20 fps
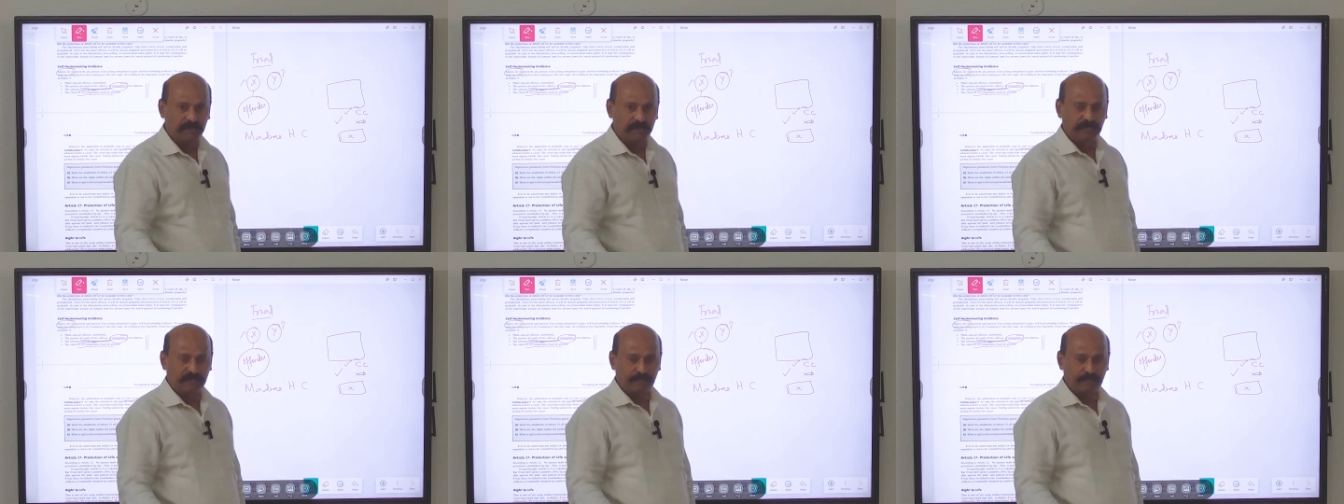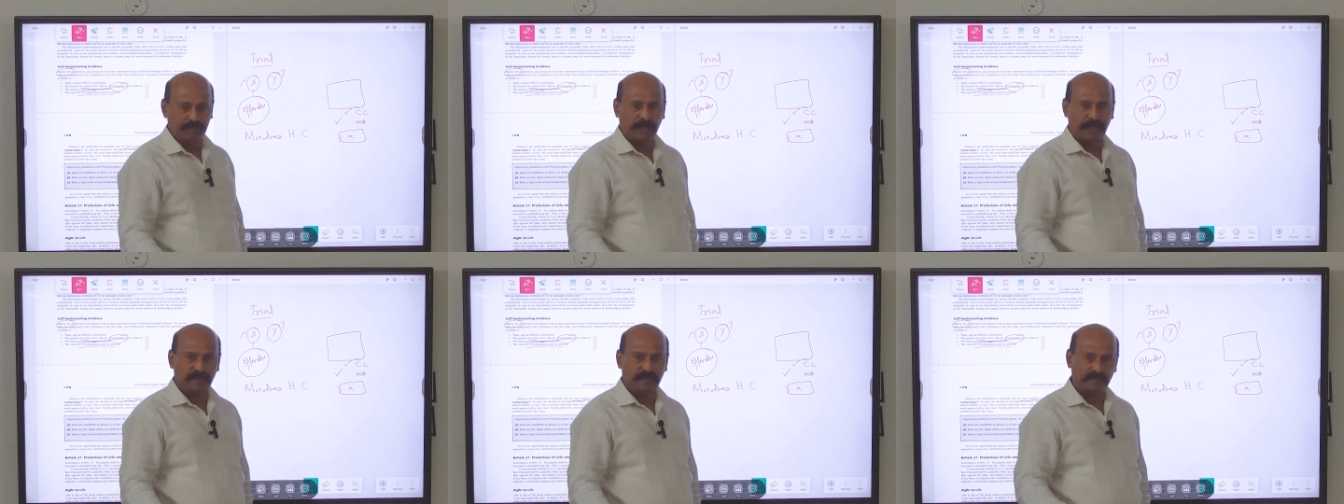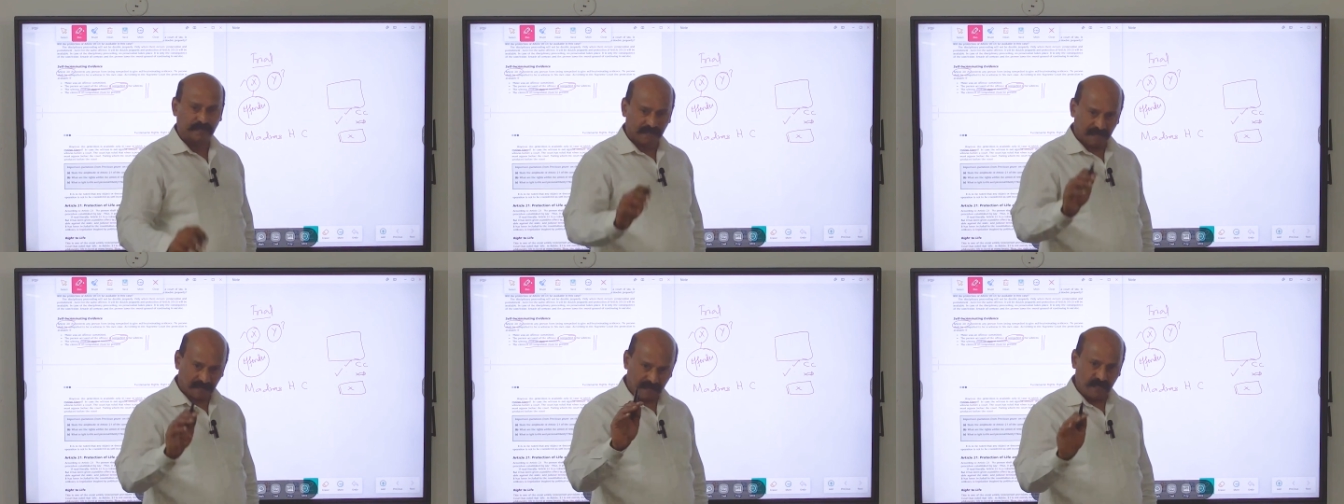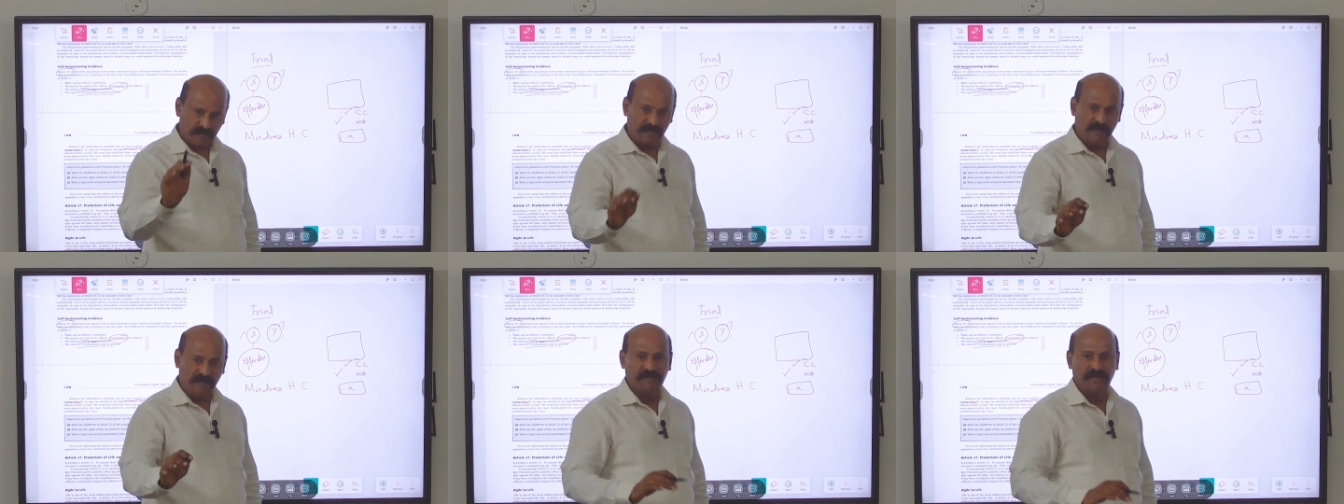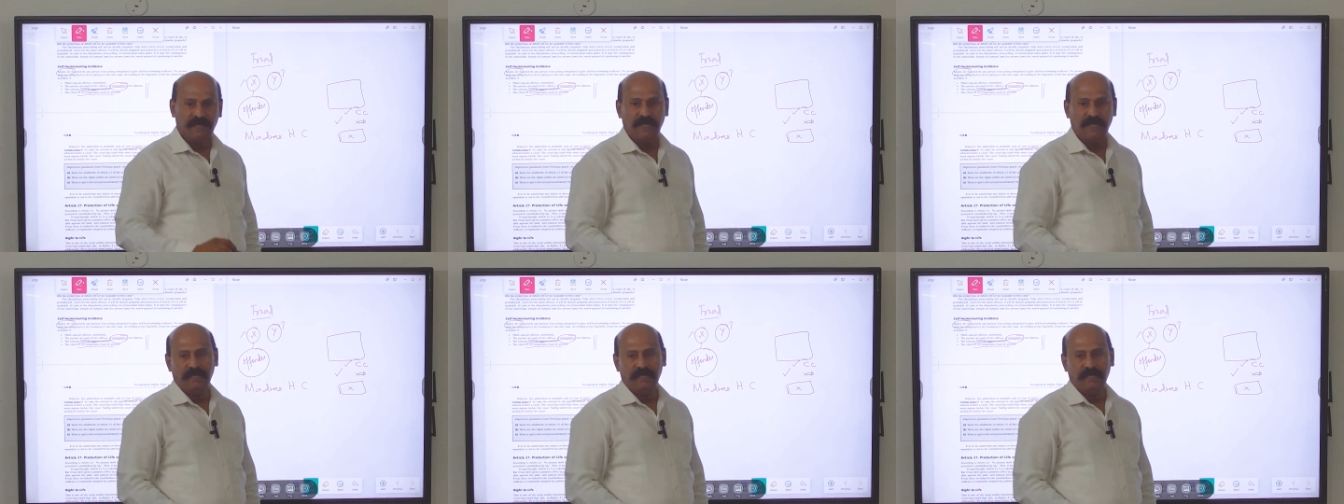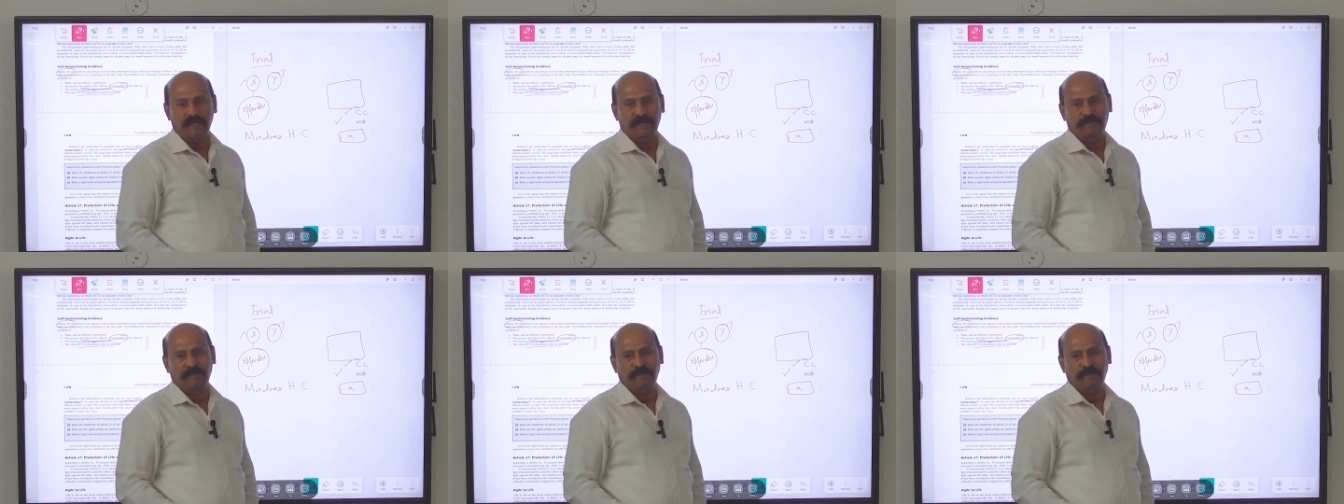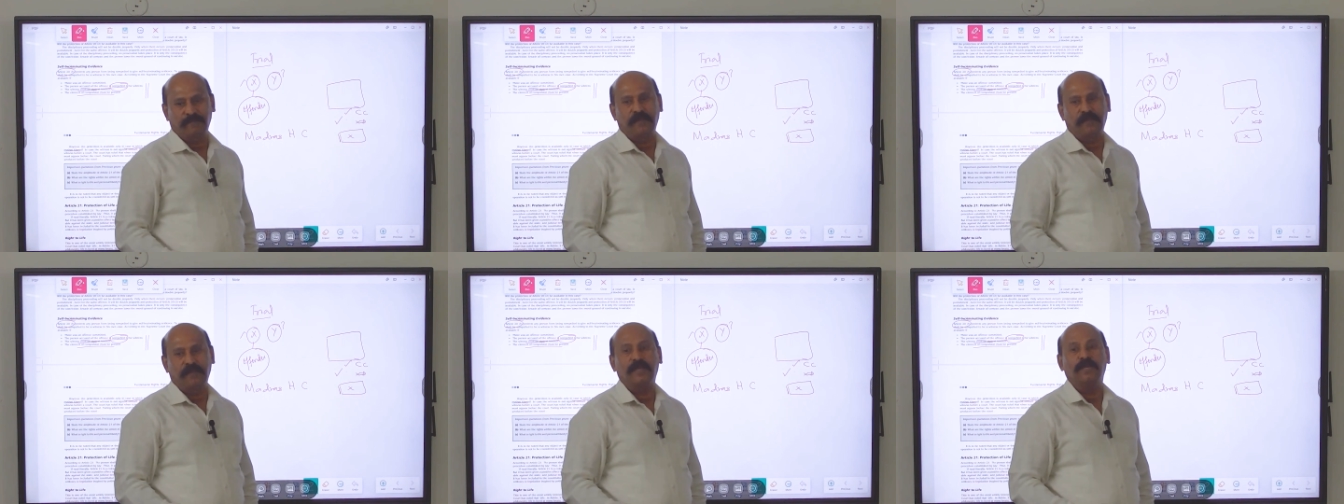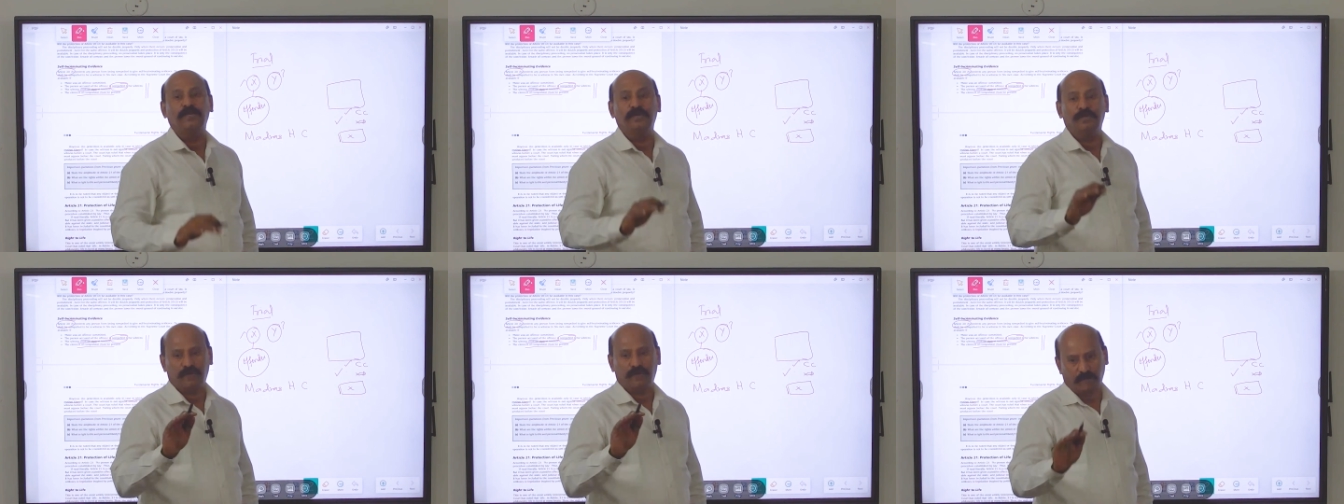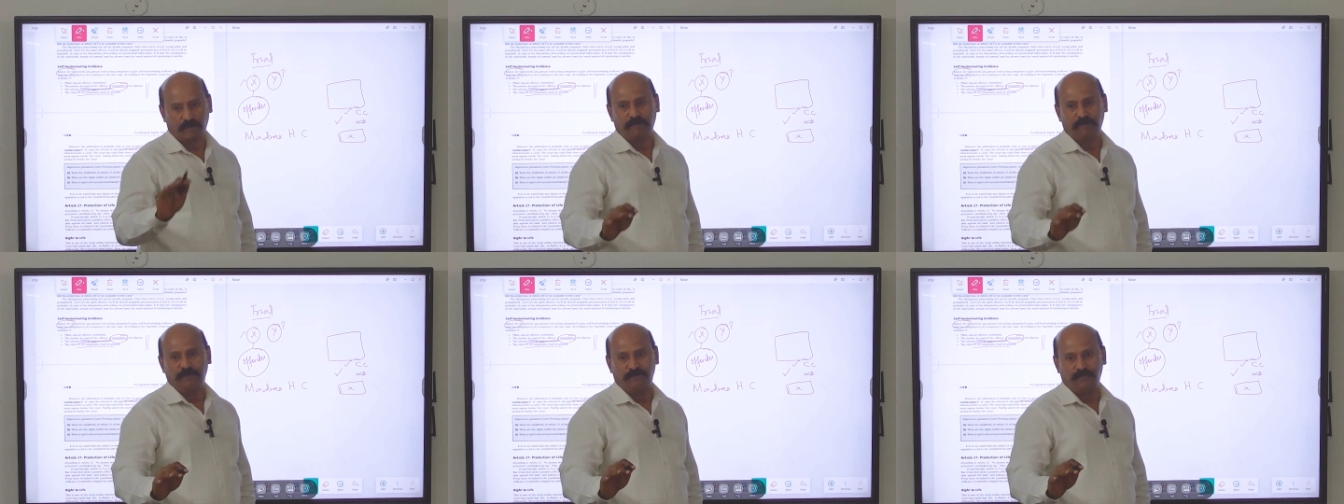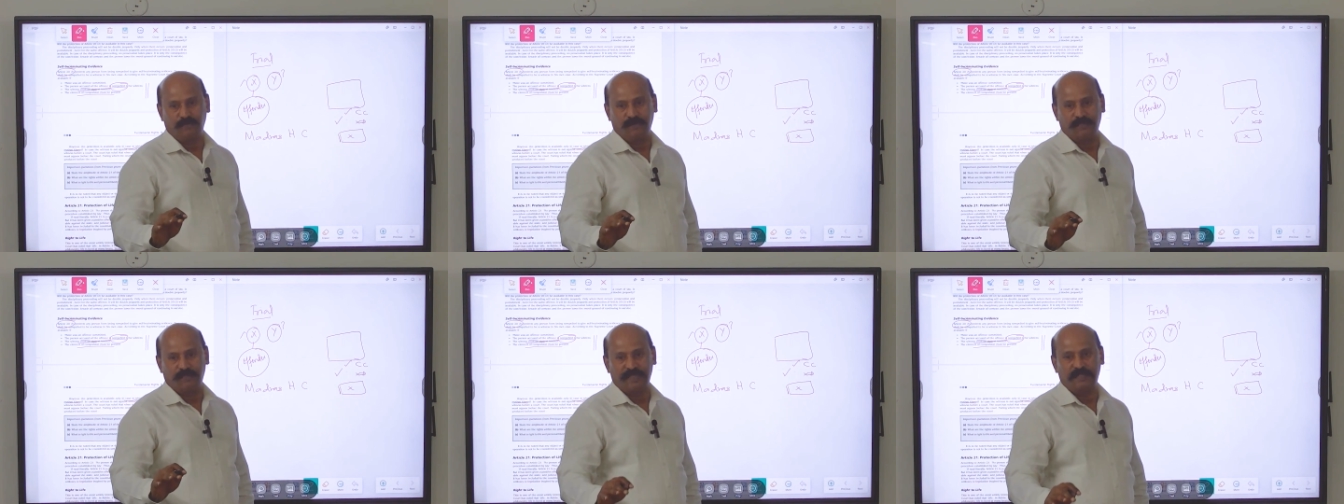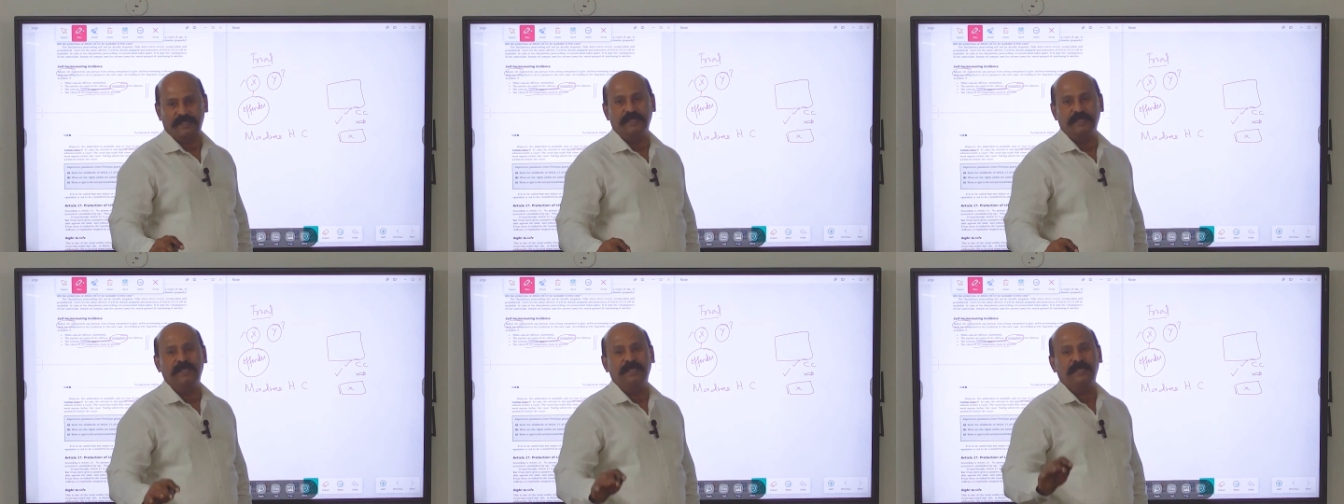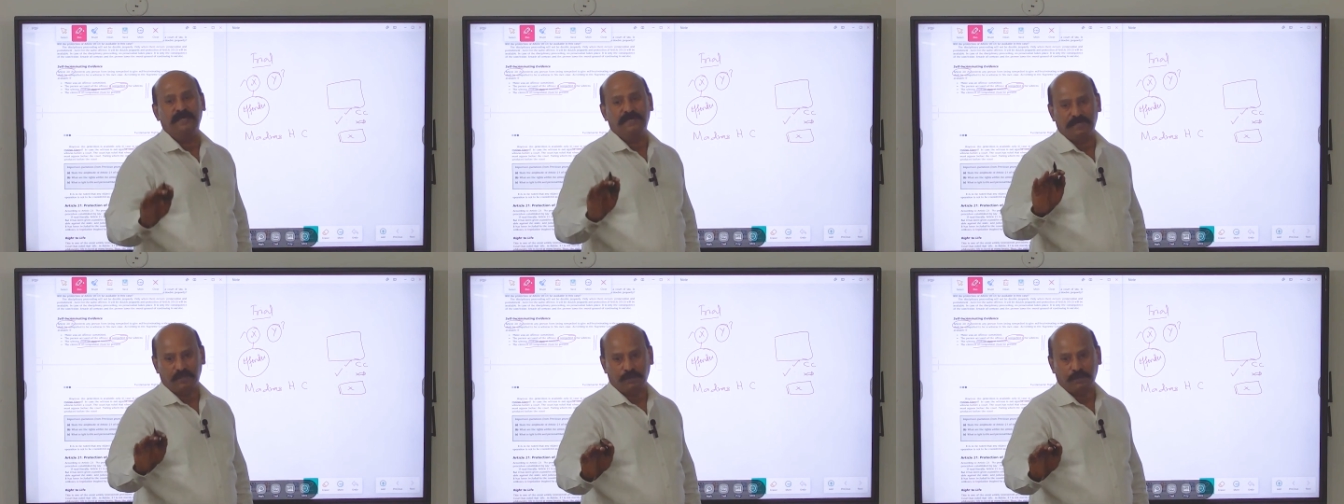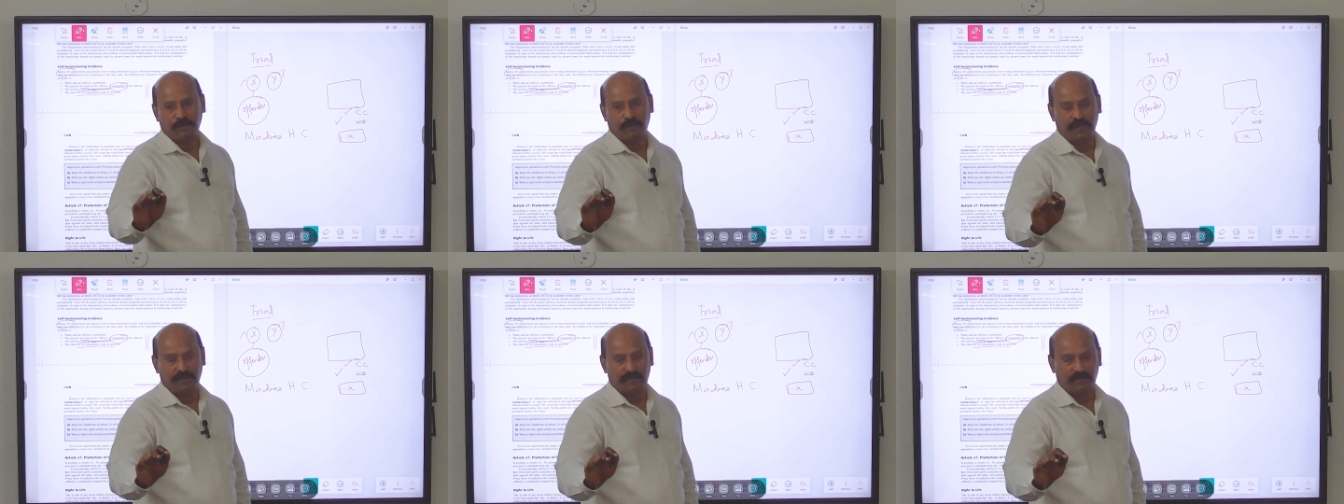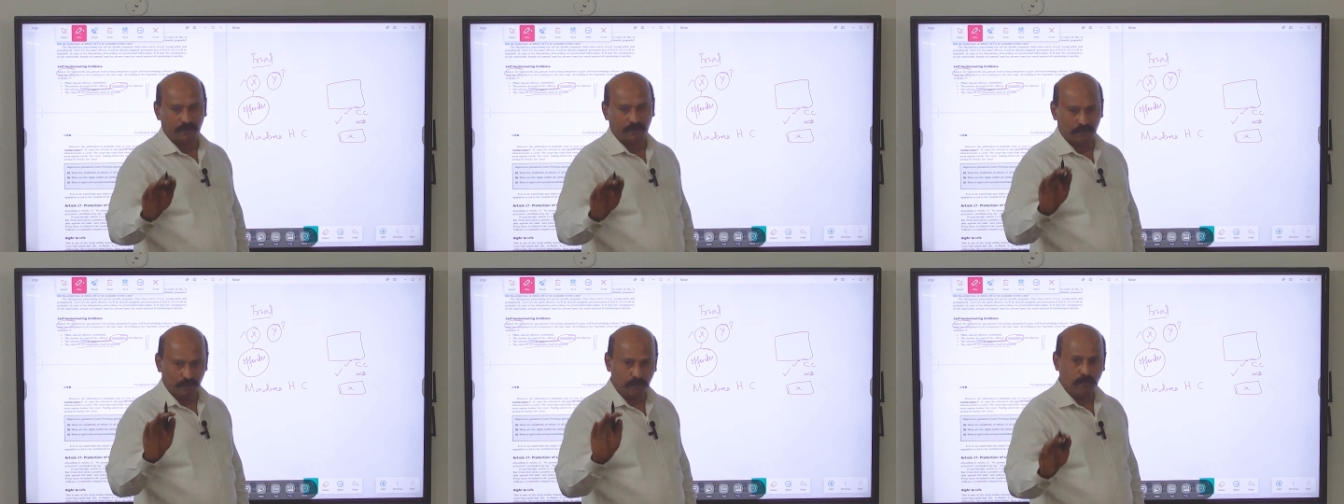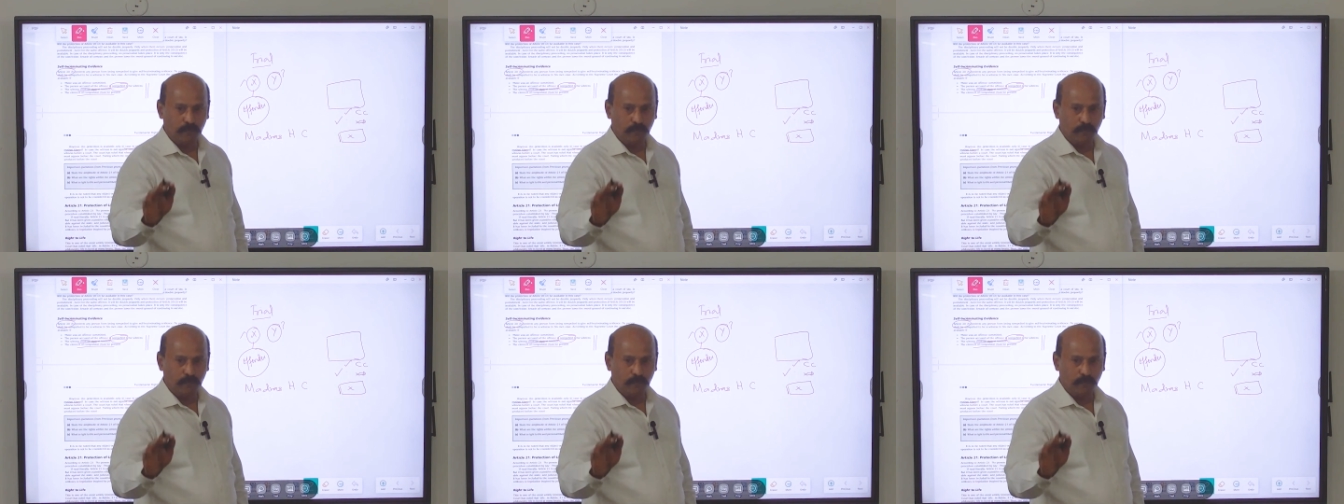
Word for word: on the spot and if they come to know that you are you